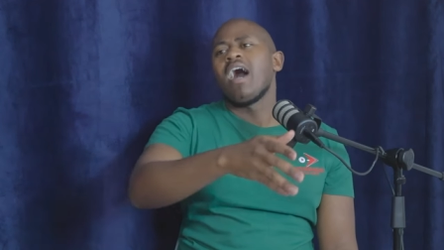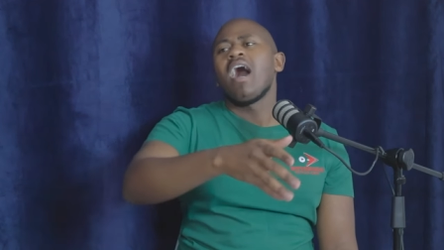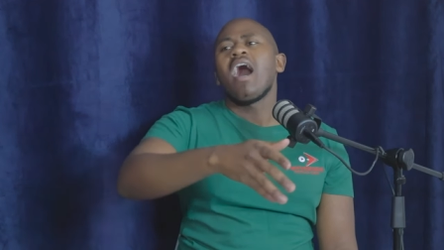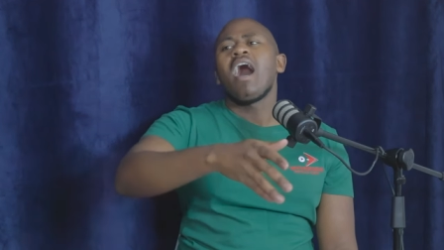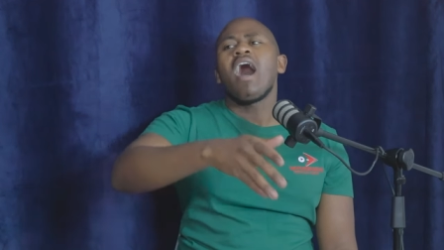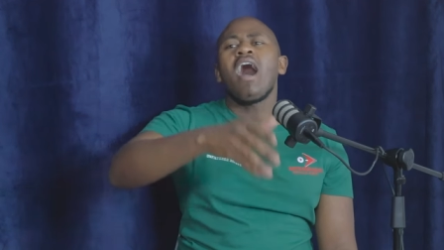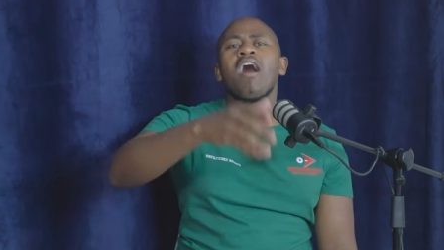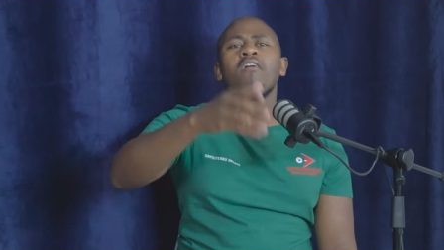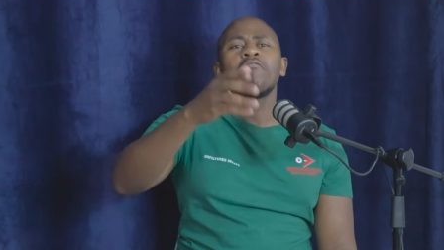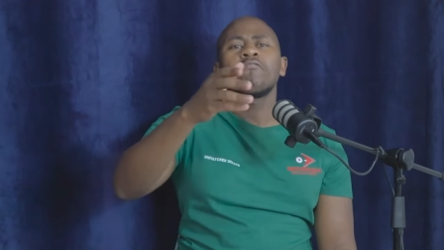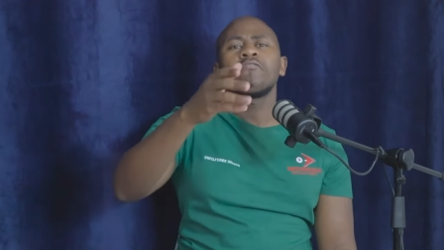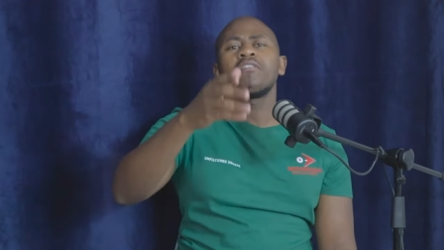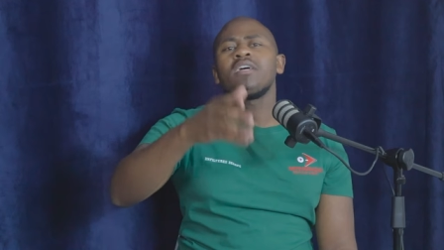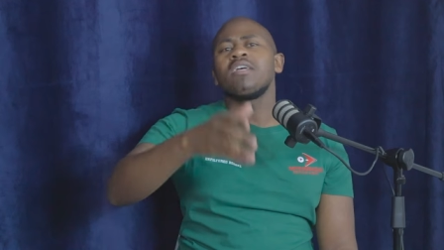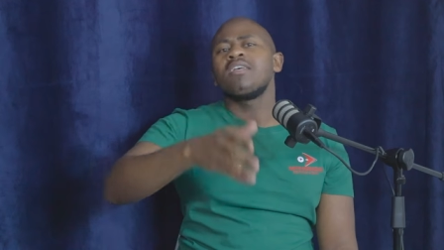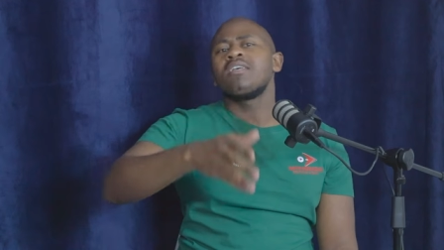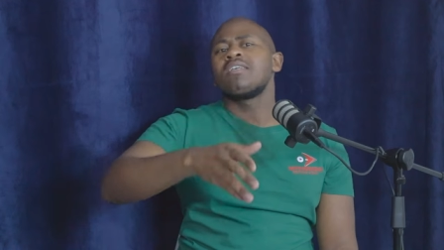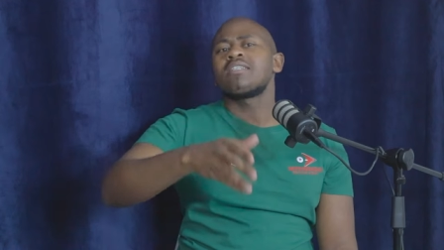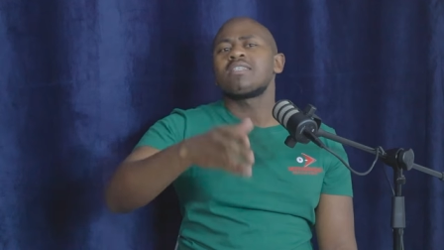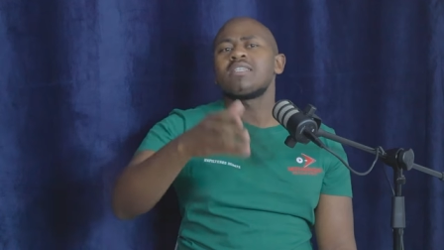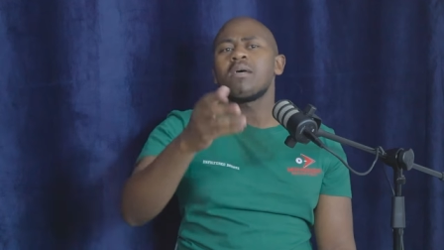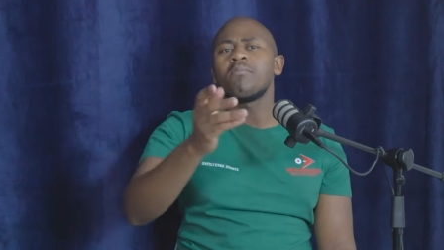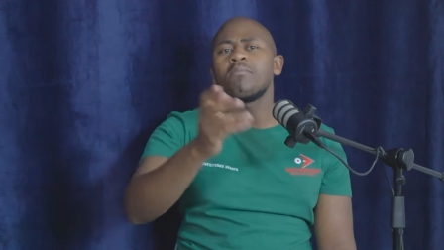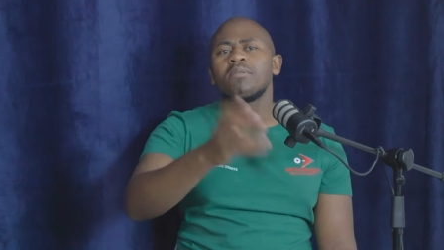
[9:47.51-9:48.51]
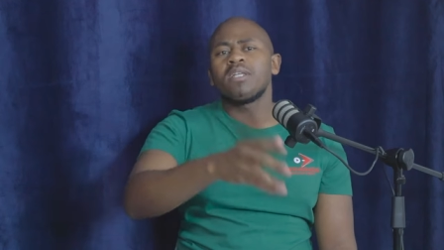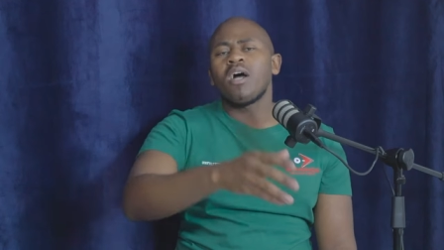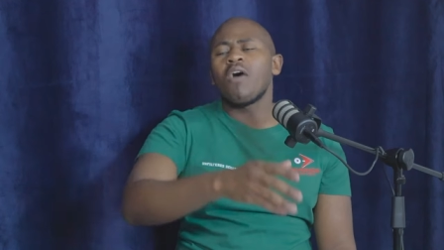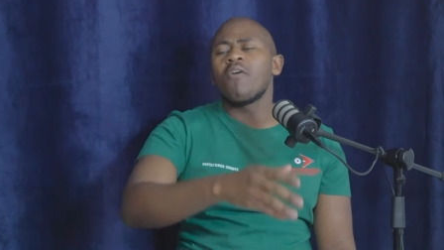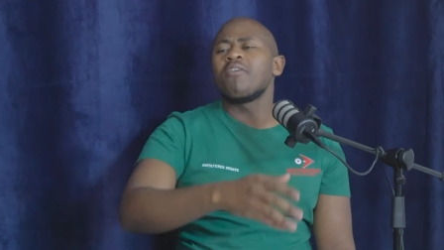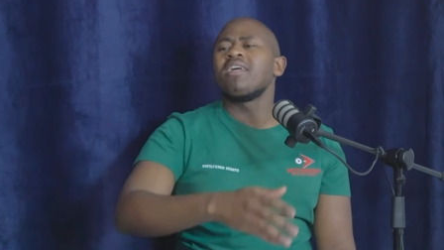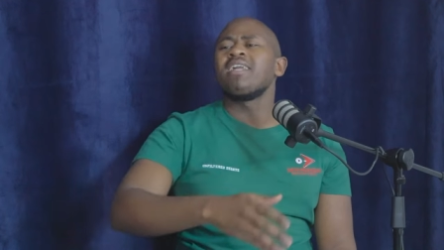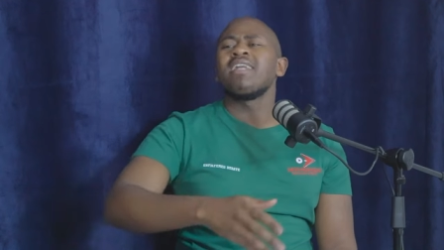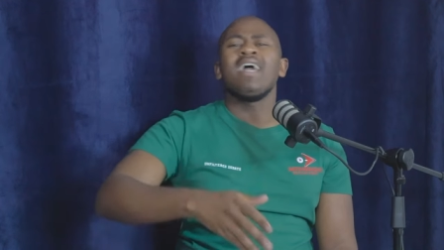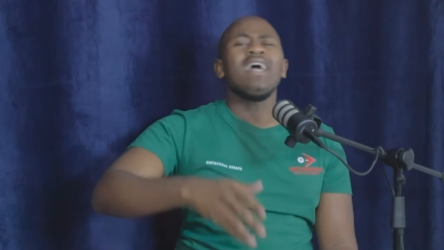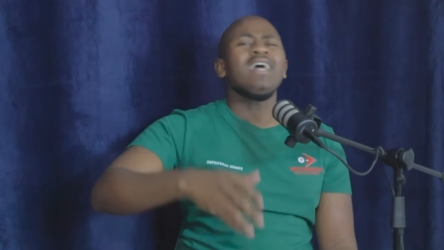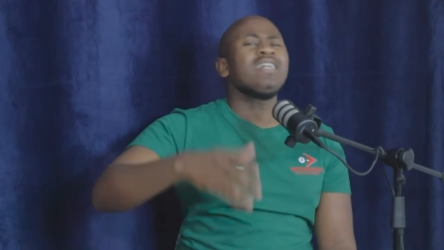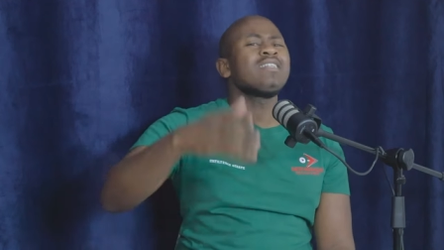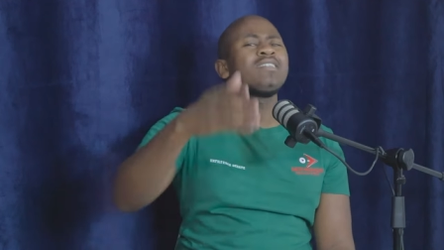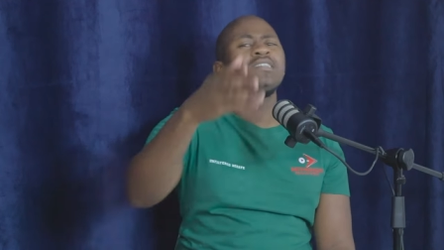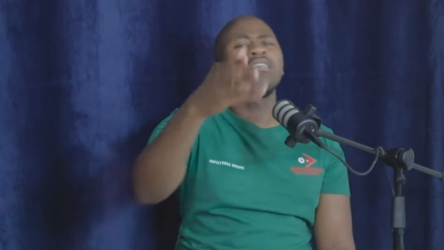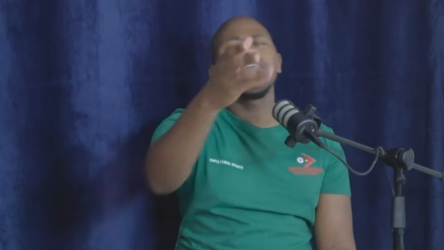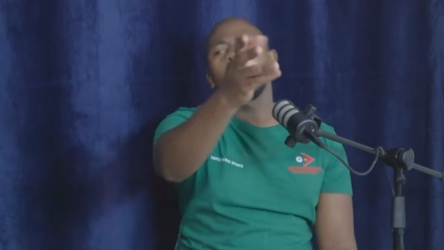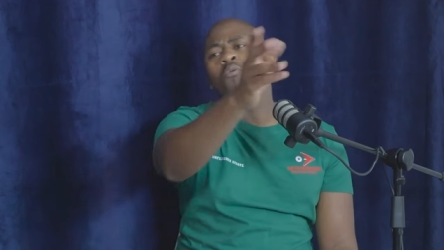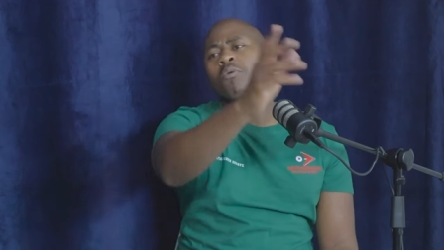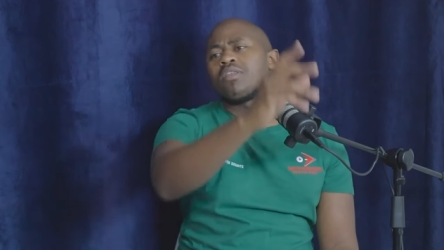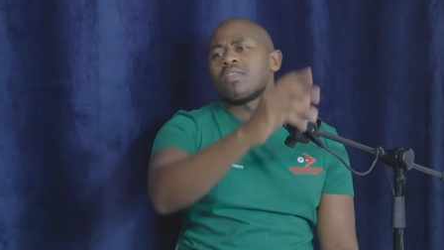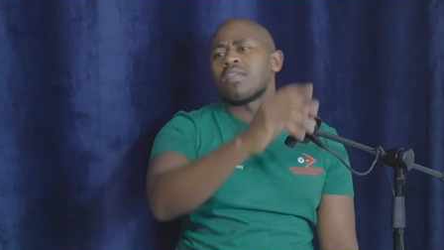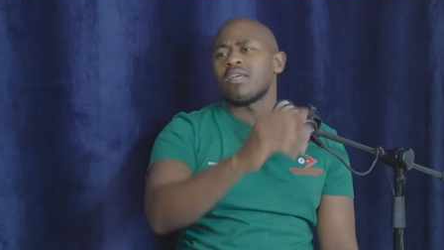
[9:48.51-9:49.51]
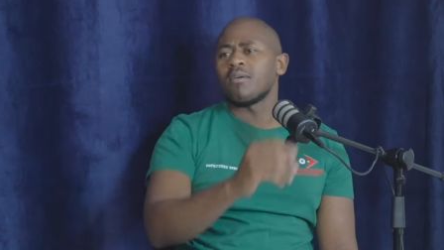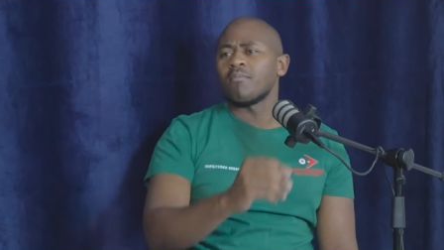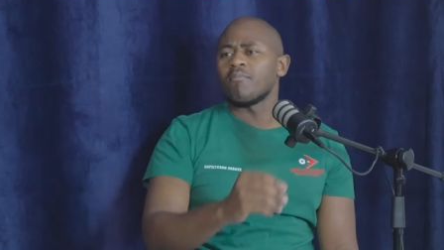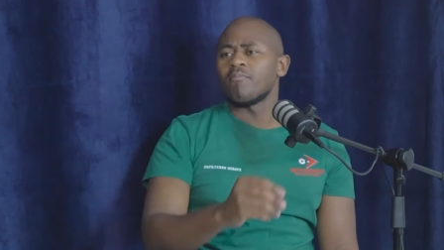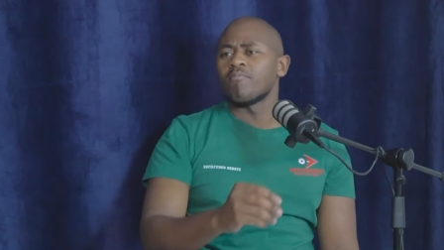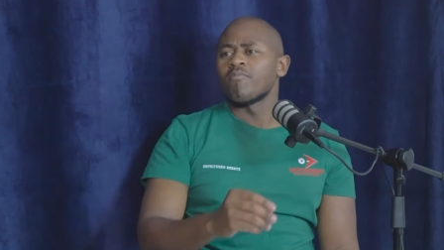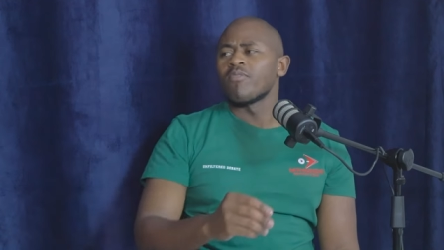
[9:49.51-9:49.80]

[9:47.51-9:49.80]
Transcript: after he stepped down and had tea with him.